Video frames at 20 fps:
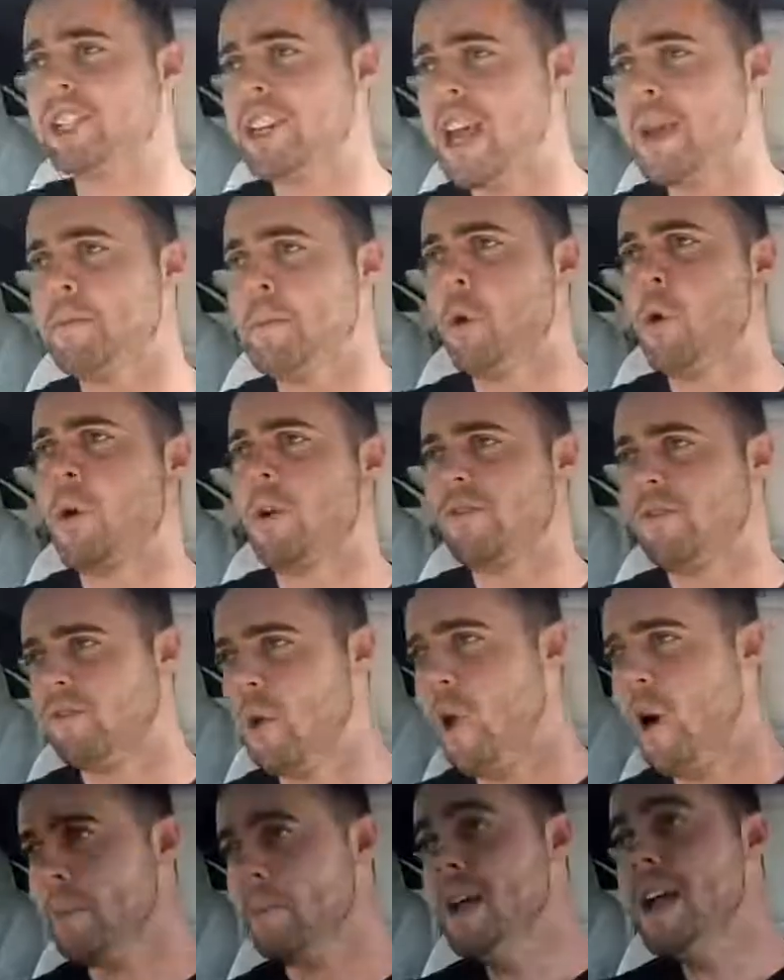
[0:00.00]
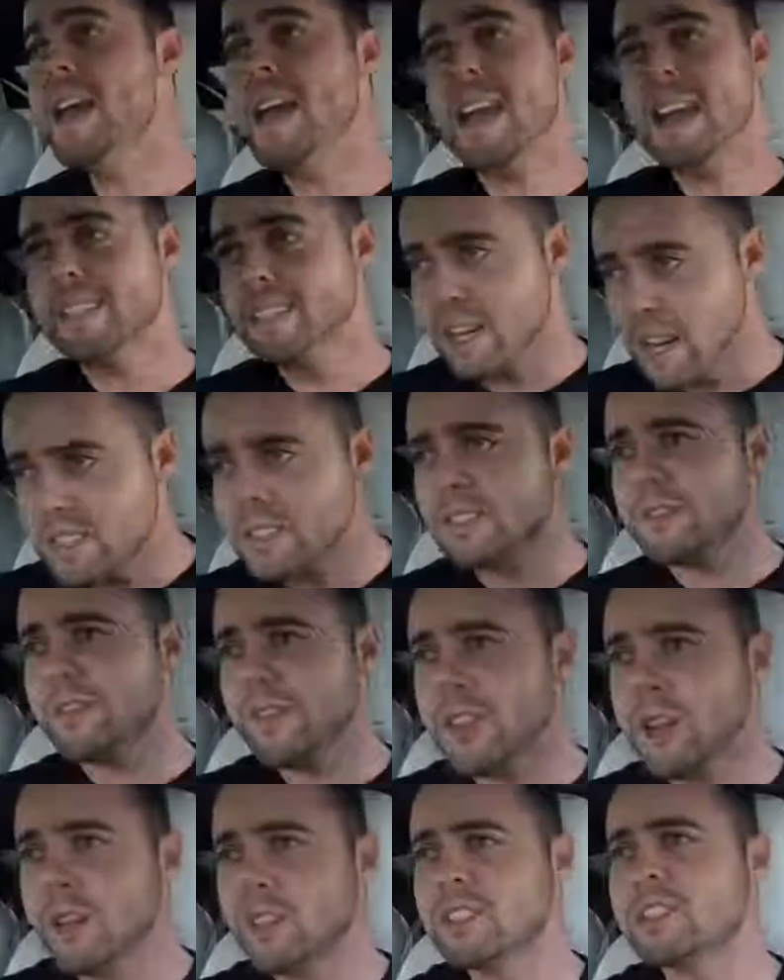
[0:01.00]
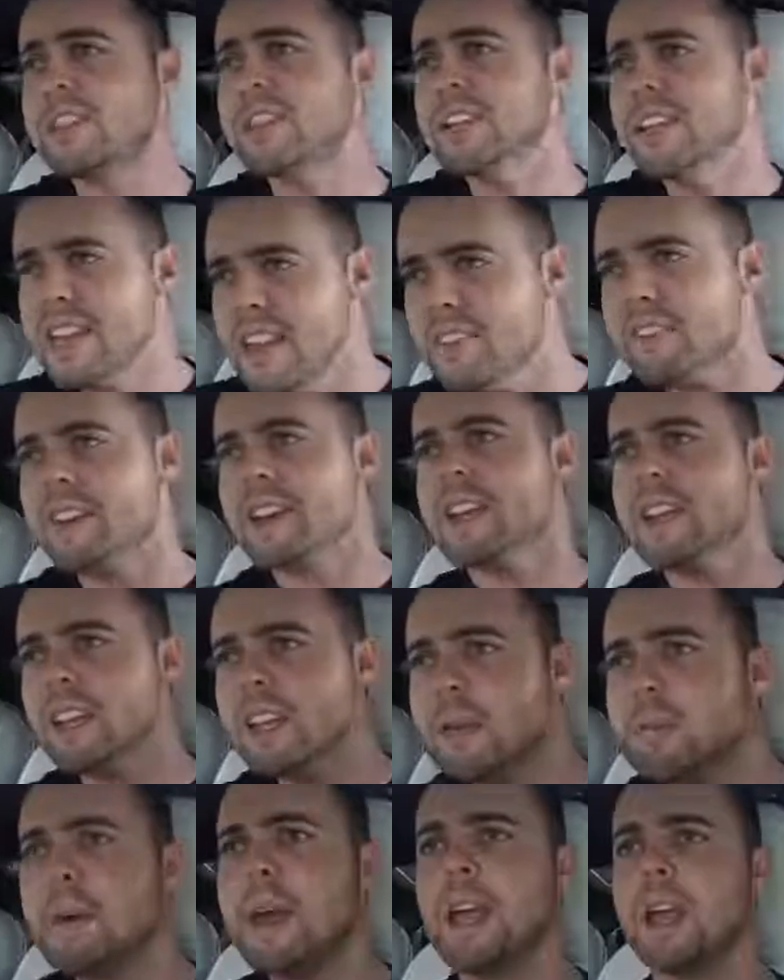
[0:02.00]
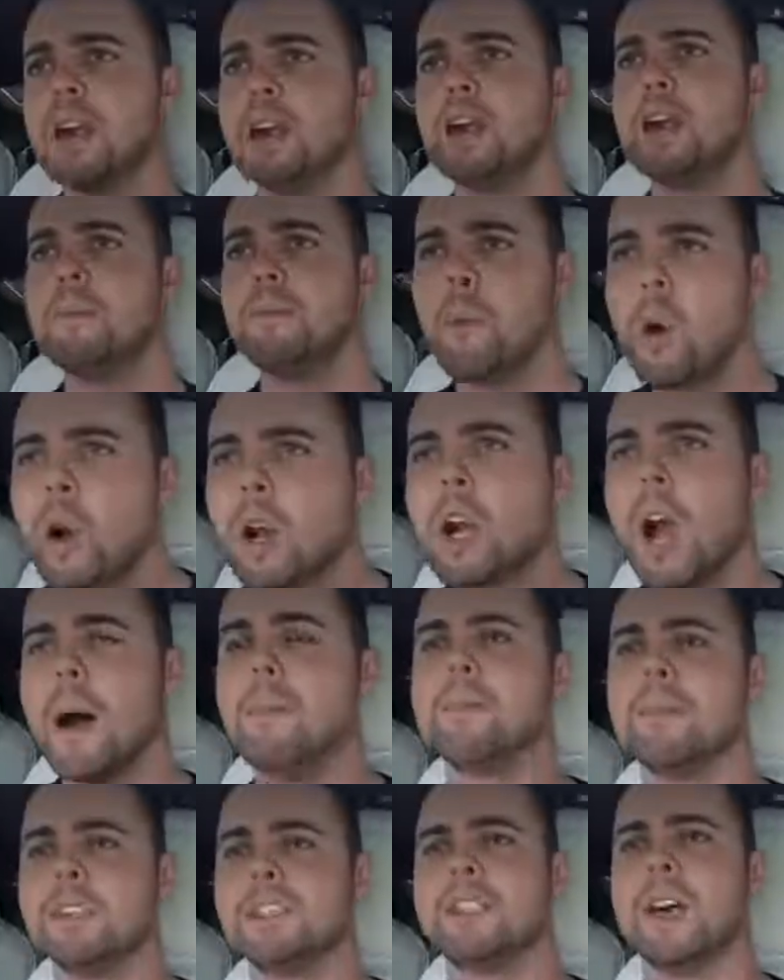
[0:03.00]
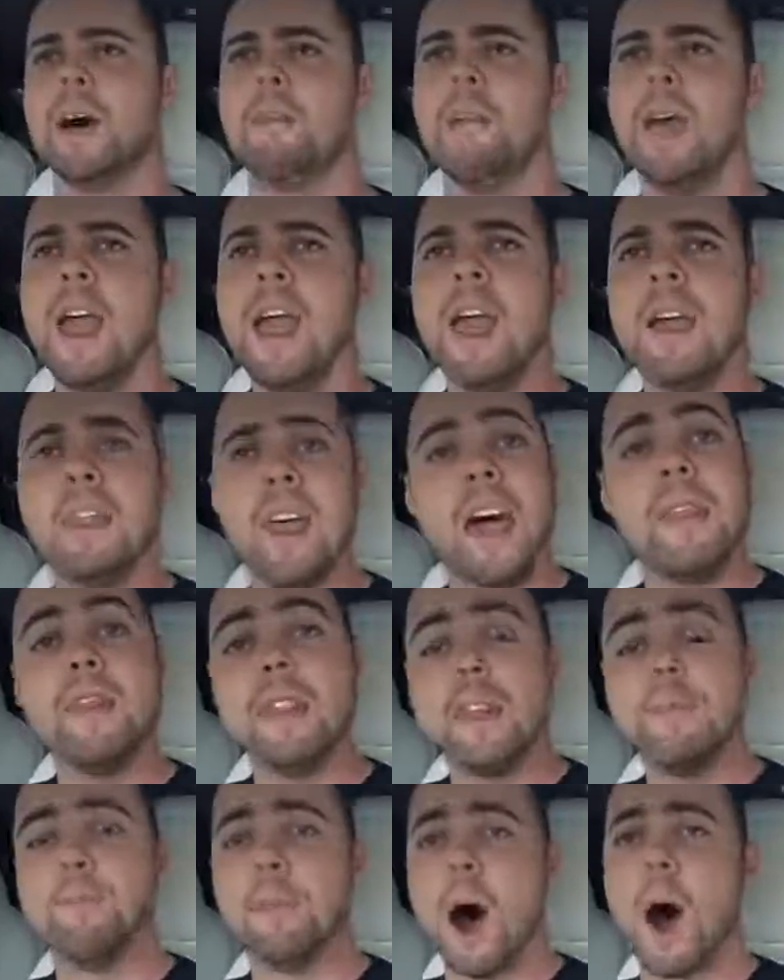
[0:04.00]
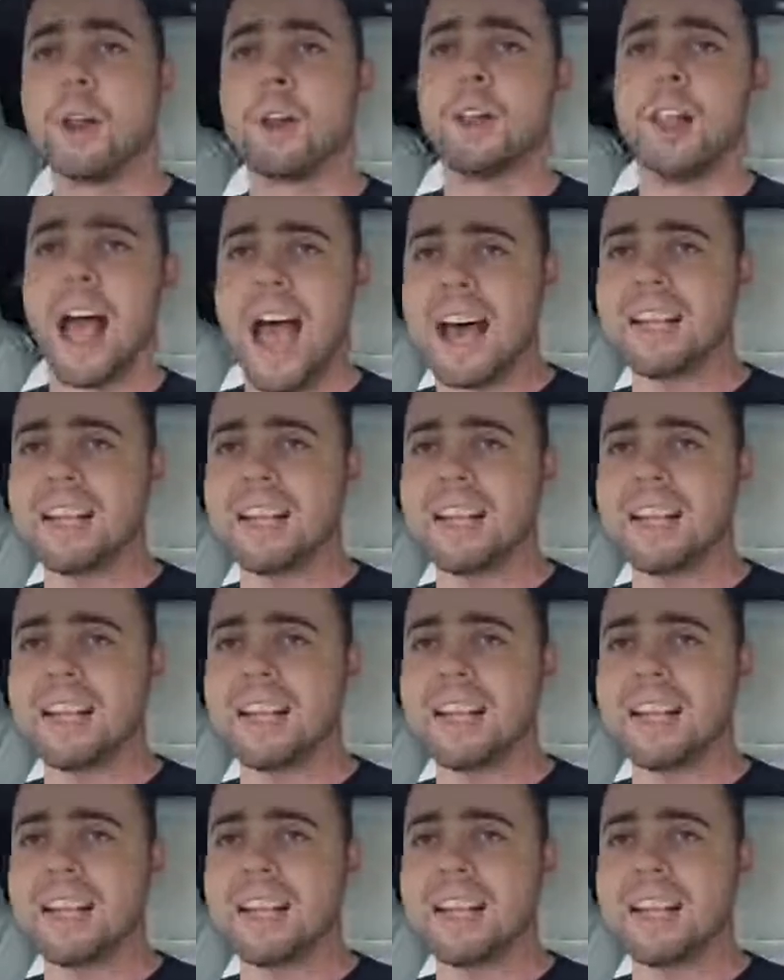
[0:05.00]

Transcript: shape, or form. It does feel significantly bigger and more cumbersome than the Model